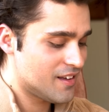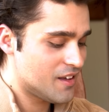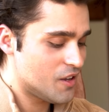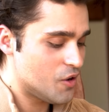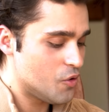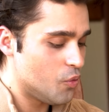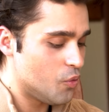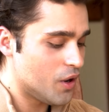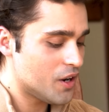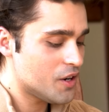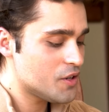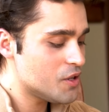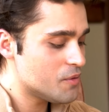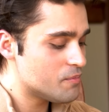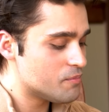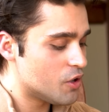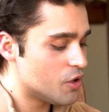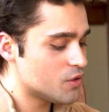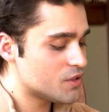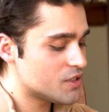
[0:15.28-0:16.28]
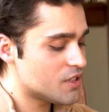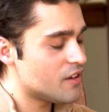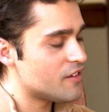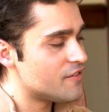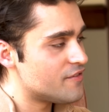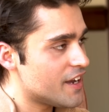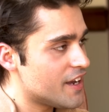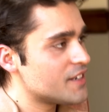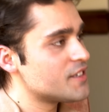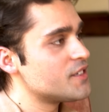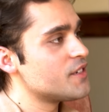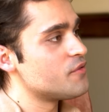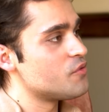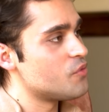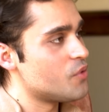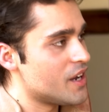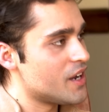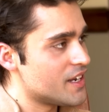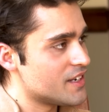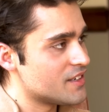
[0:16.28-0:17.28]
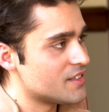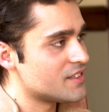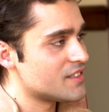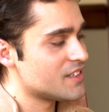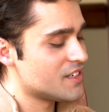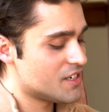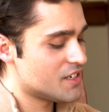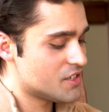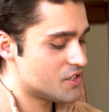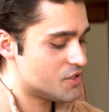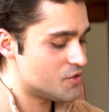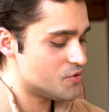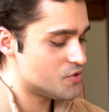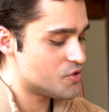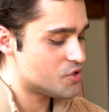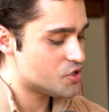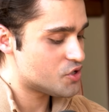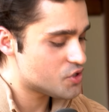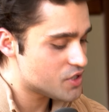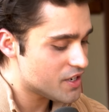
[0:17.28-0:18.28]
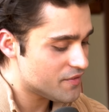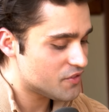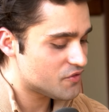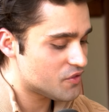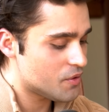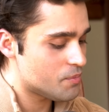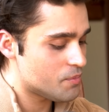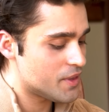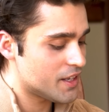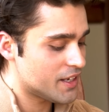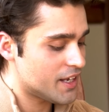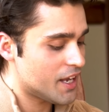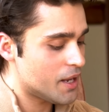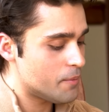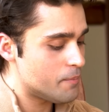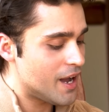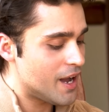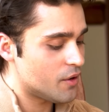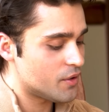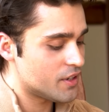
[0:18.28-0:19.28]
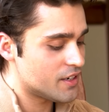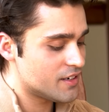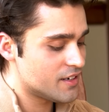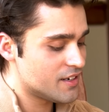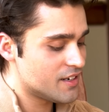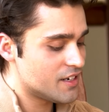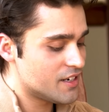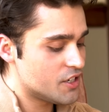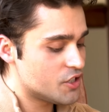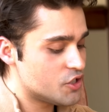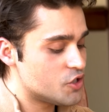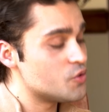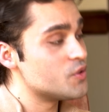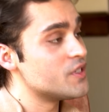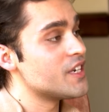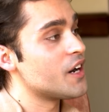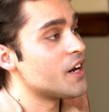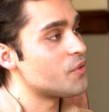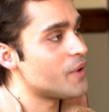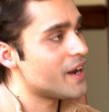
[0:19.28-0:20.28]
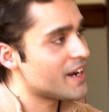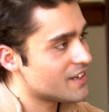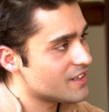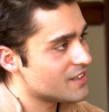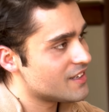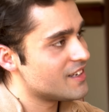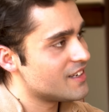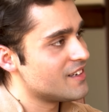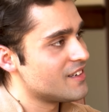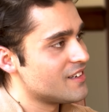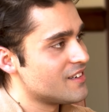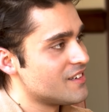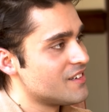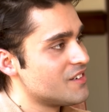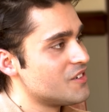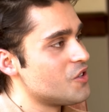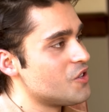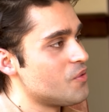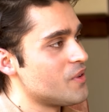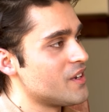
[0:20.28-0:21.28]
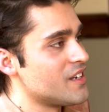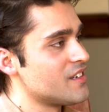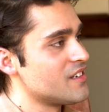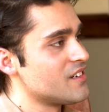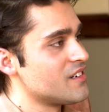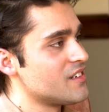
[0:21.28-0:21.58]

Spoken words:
what are the most effective ways to shift from thinking about it to directly knowing it?